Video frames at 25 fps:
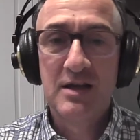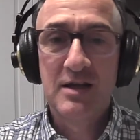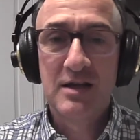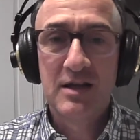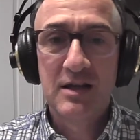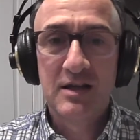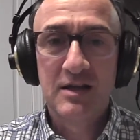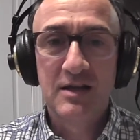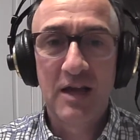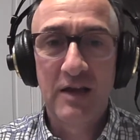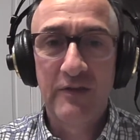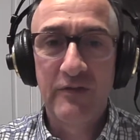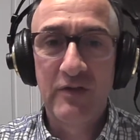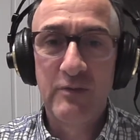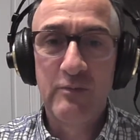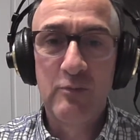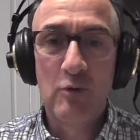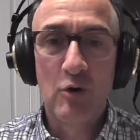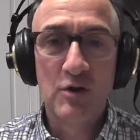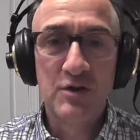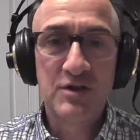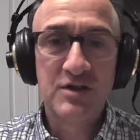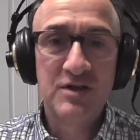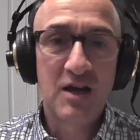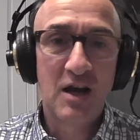David
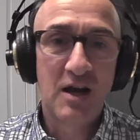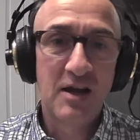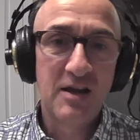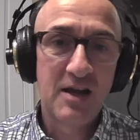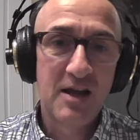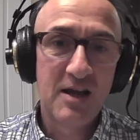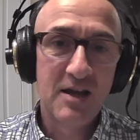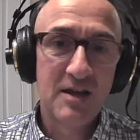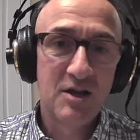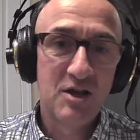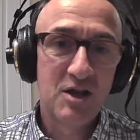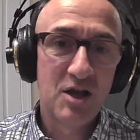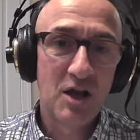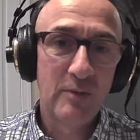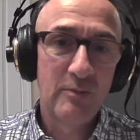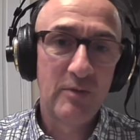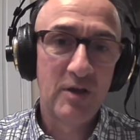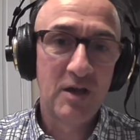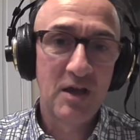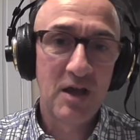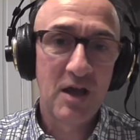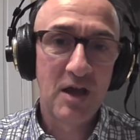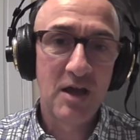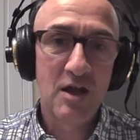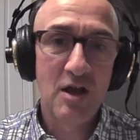Moyes' side coming
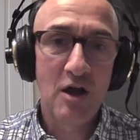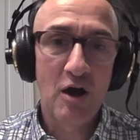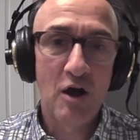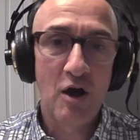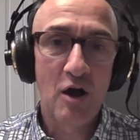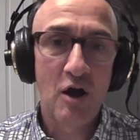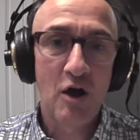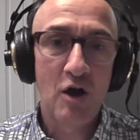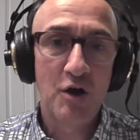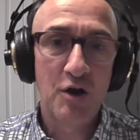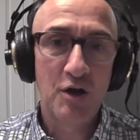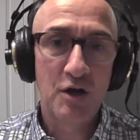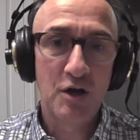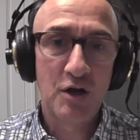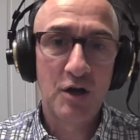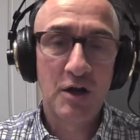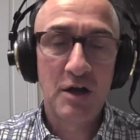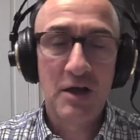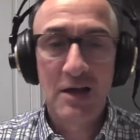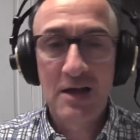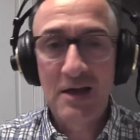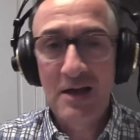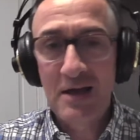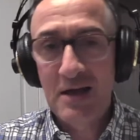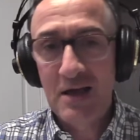in hotter,
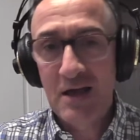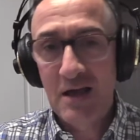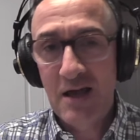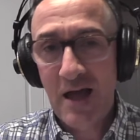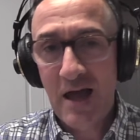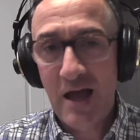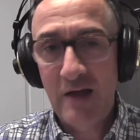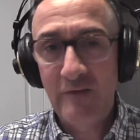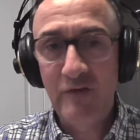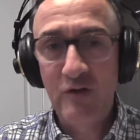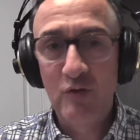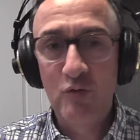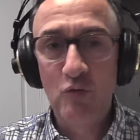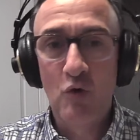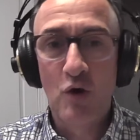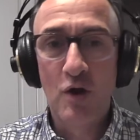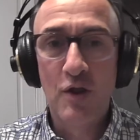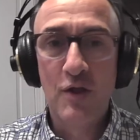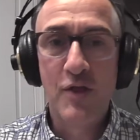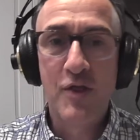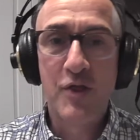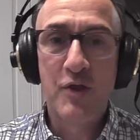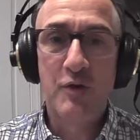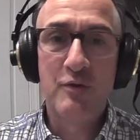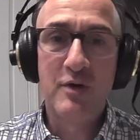having won
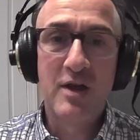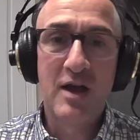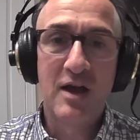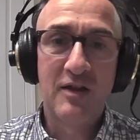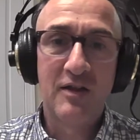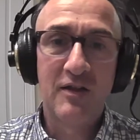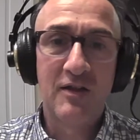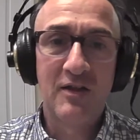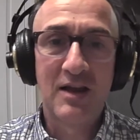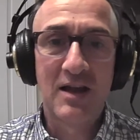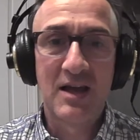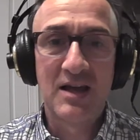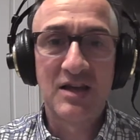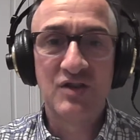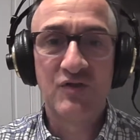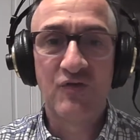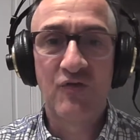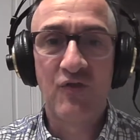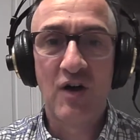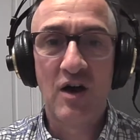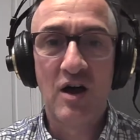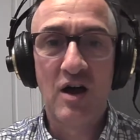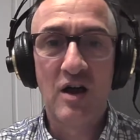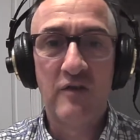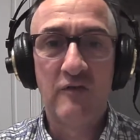3 out of the last
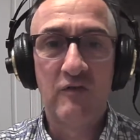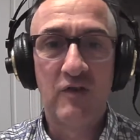5.